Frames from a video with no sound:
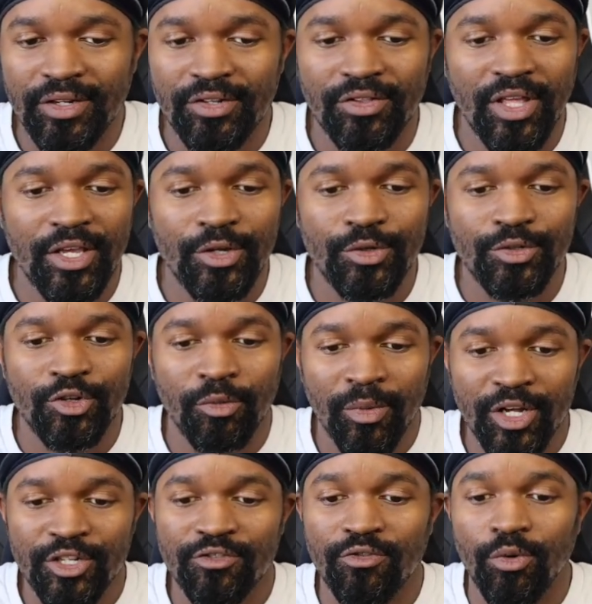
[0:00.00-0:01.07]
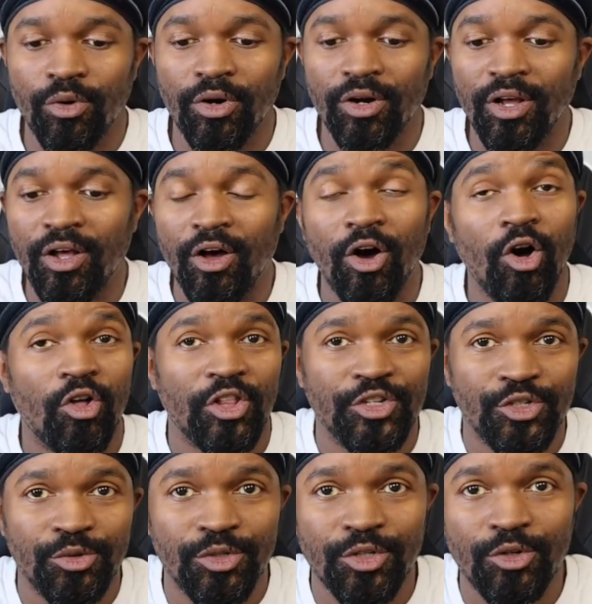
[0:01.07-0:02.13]
Thank you so much for all
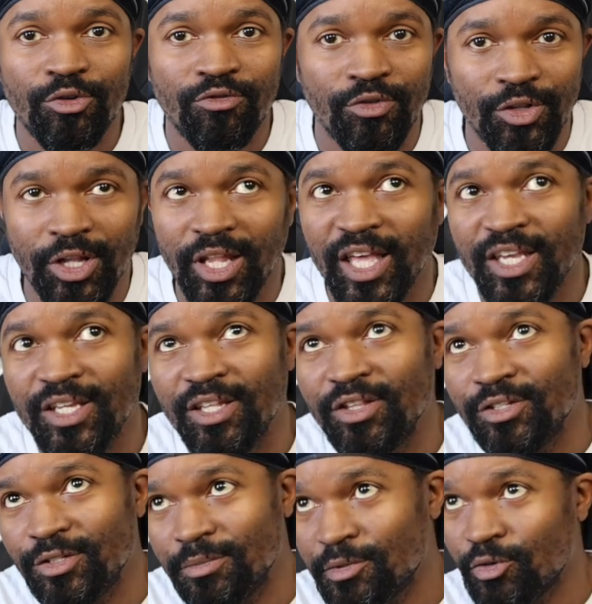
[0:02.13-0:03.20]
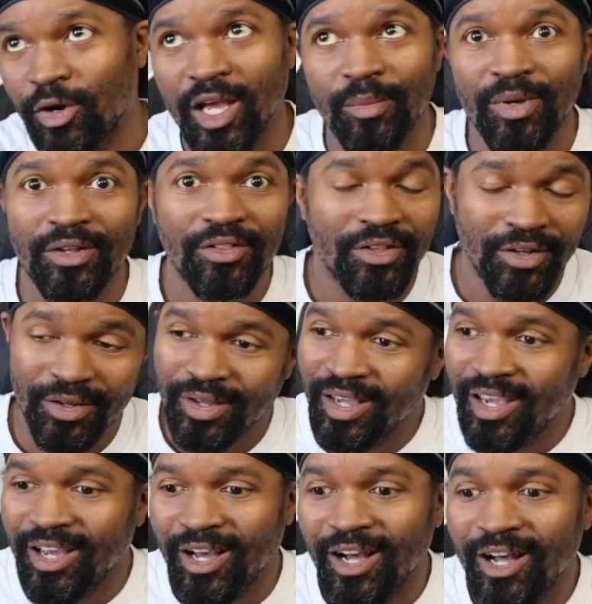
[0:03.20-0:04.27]
that you do, for the liking, the subscribing, the
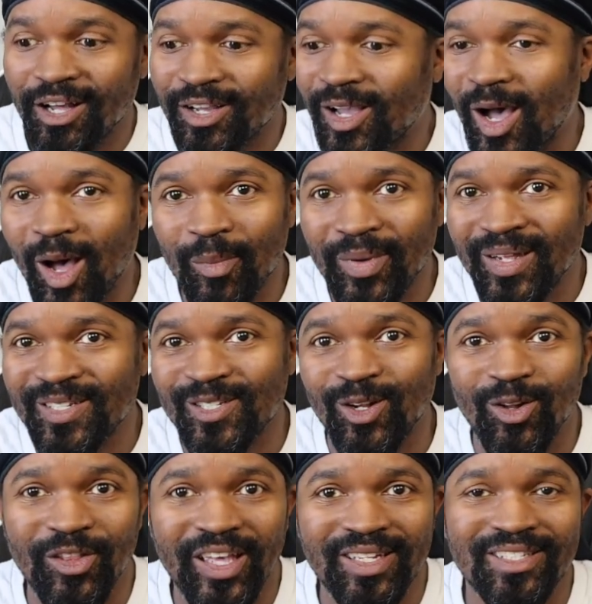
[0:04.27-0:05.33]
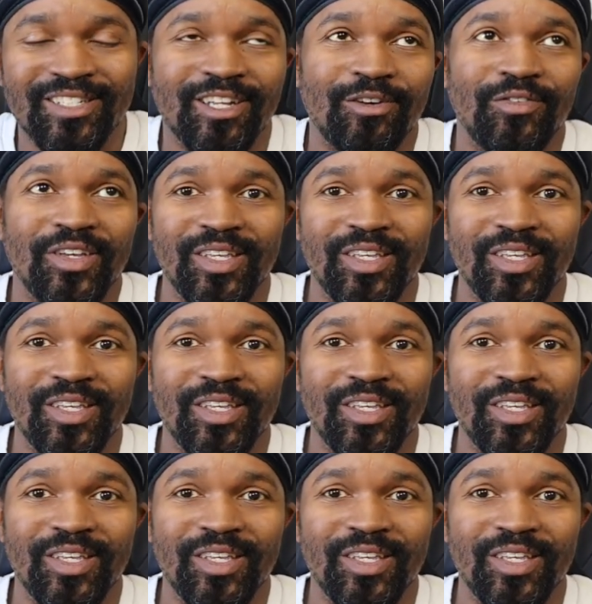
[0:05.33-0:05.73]
uh, comments, all that stuff.